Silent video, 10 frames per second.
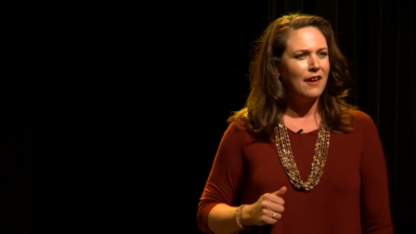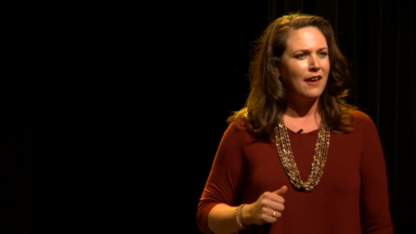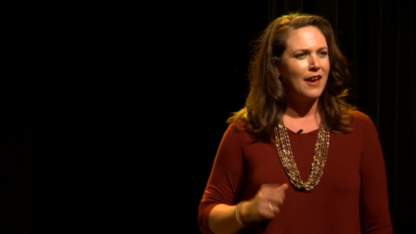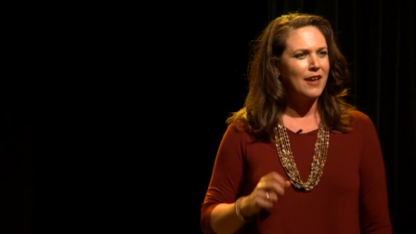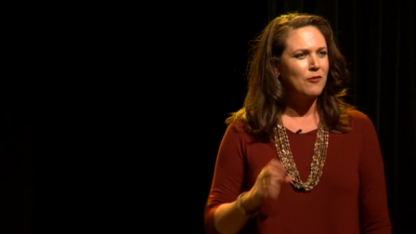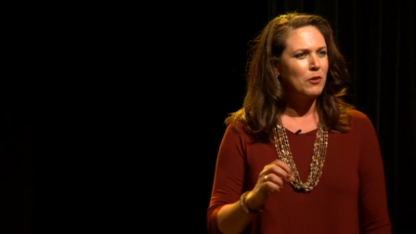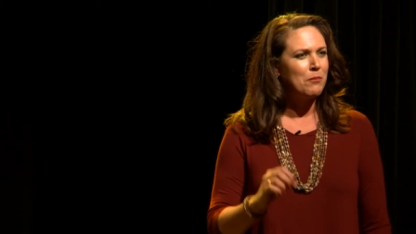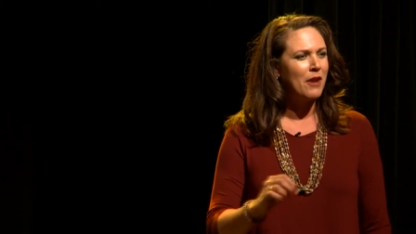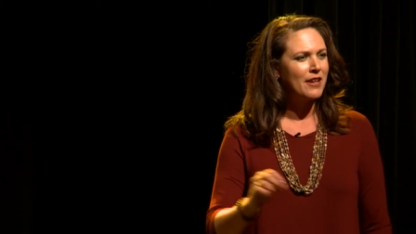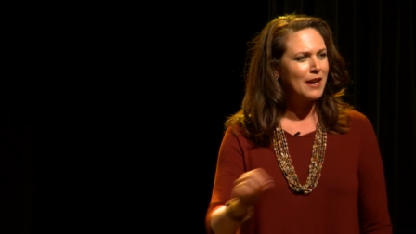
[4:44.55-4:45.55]
and we
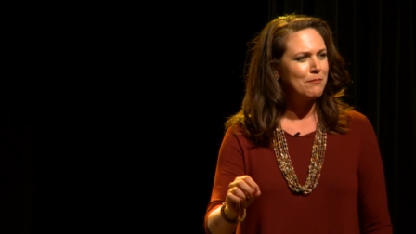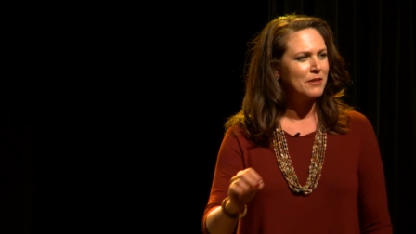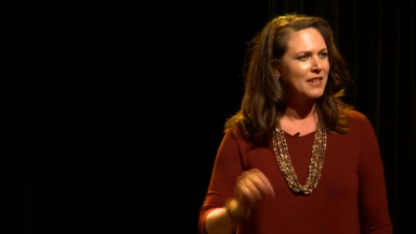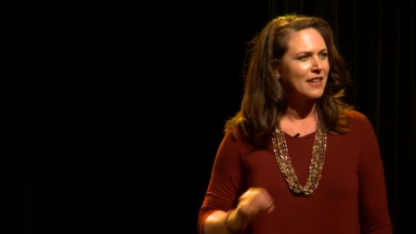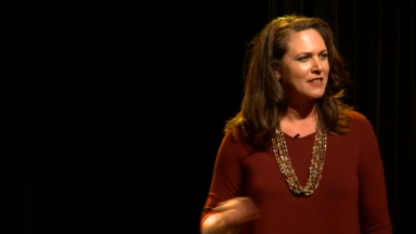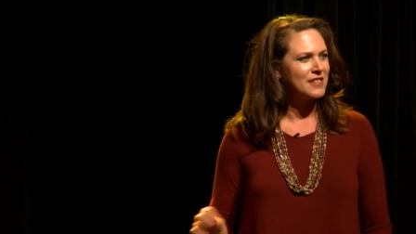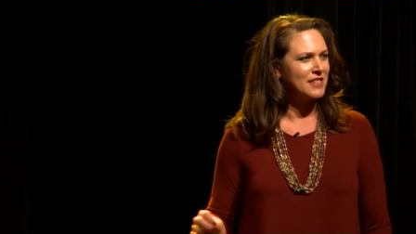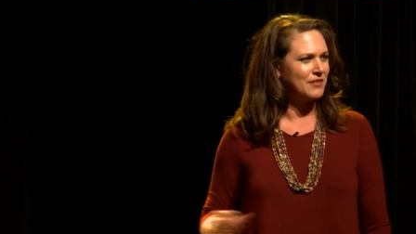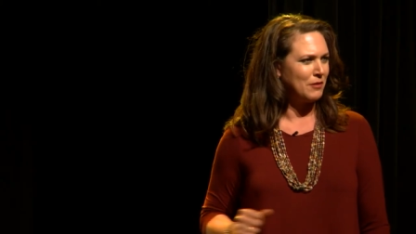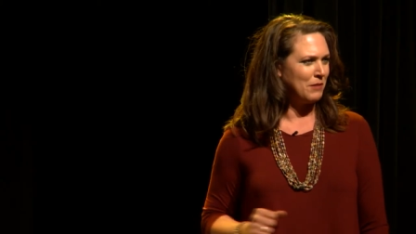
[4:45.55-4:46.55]
bought a couple
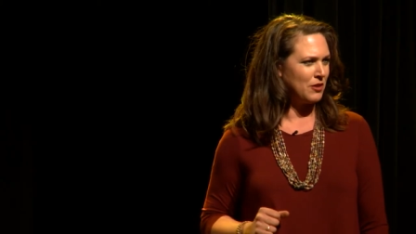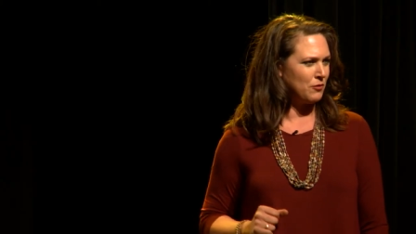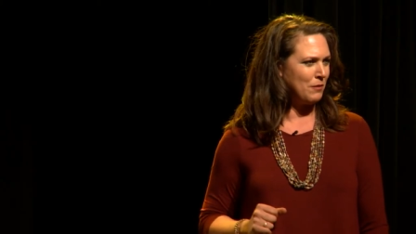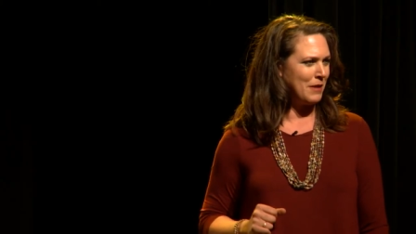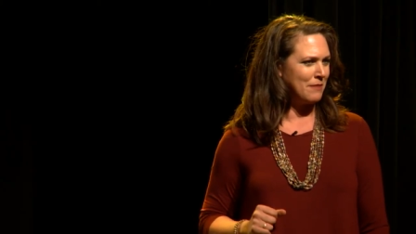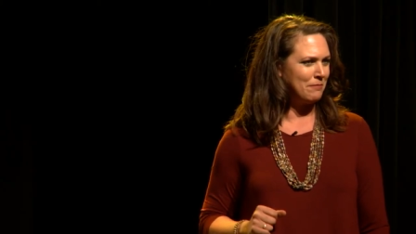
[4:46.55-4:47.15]
necklaces from each woman.